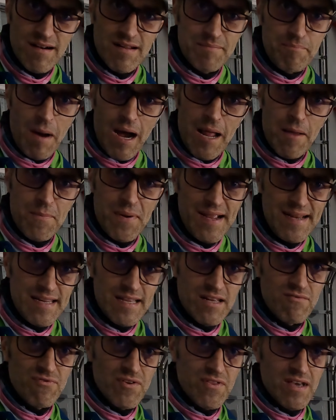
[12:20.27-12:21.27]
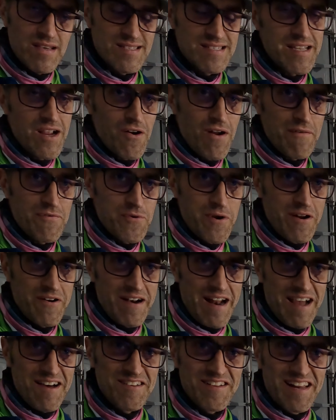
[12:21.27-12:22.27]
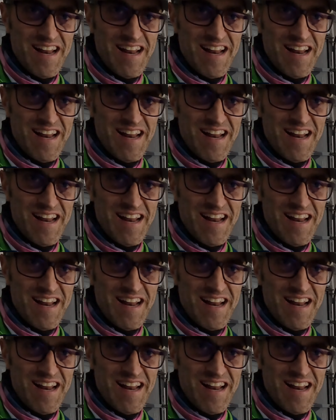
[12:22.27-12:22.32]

in my opinion, for the CRF300L,